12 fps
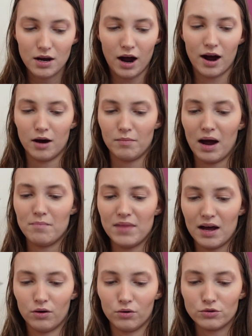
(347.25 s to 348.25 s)
I'm
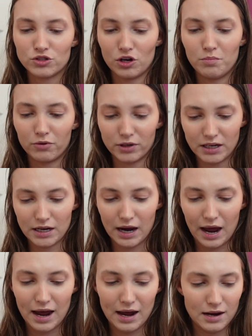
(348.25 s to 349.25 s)
then also bringing
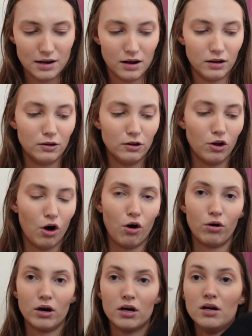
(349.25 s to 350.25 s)
a
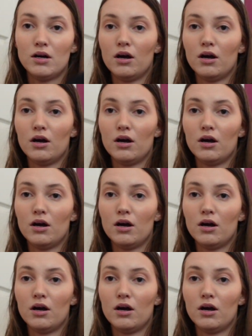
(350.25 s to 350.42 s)
long